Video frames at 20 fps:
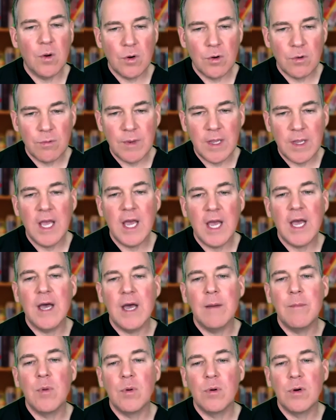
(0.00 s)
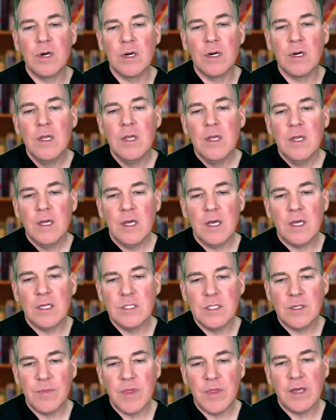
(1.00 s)
aural rehab or uh,
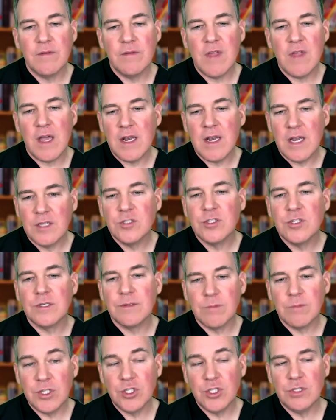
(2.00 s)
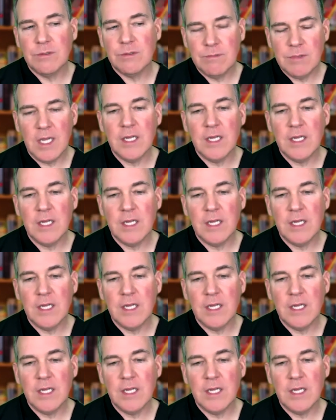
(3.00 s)
something of that nature, which,